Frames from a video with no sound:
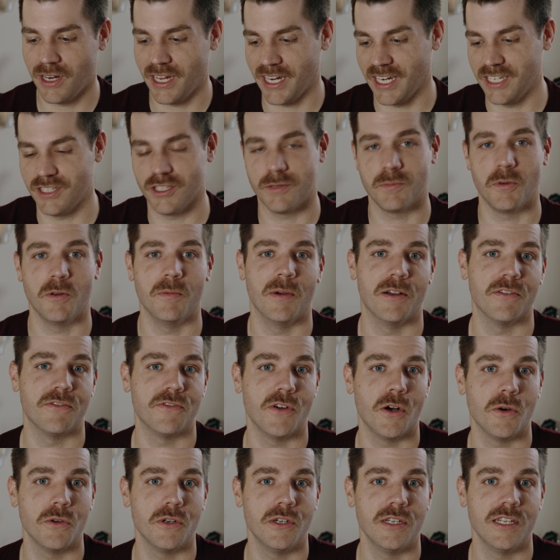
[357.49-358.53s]
I can just put my
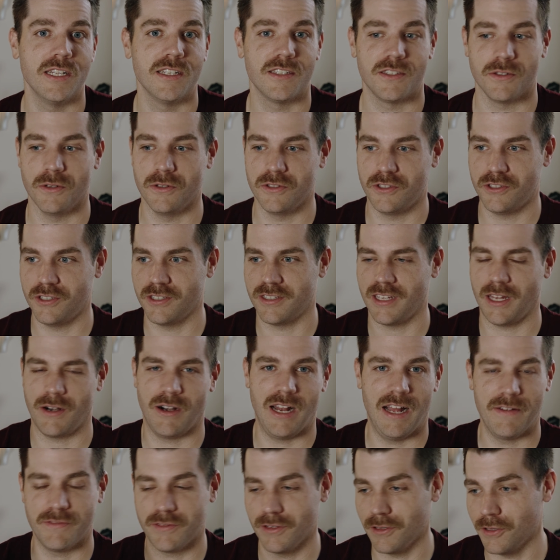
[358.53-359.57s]
phone in it, so it's just, I don't
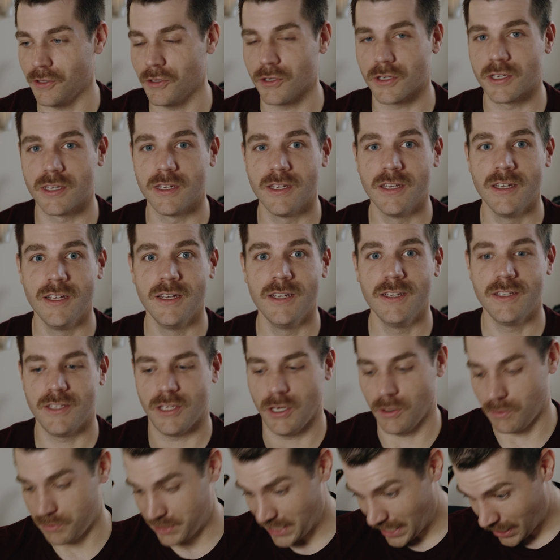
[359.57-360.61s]
have to look, you
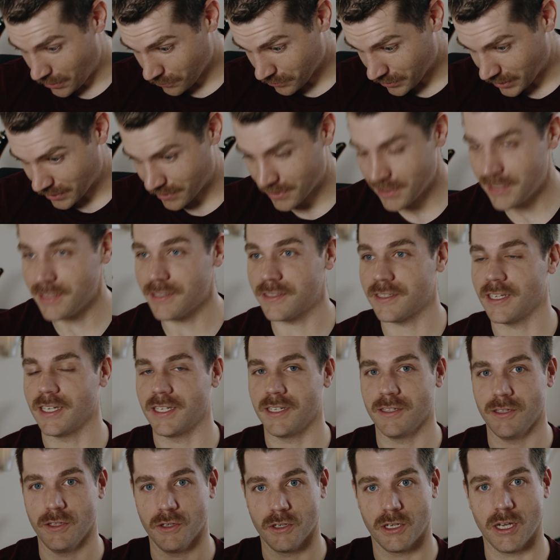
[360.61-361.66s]
know, down like this. I
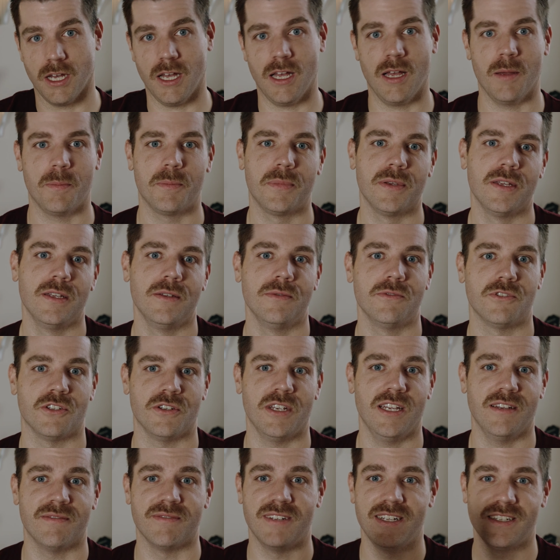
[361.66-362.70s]
can look up. So
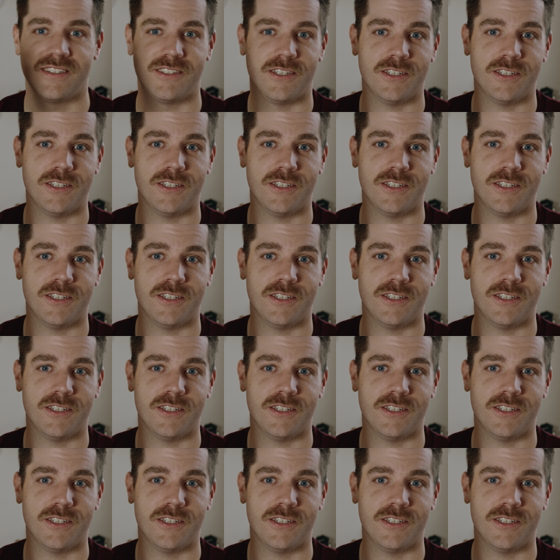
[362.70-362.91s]
yeah, it's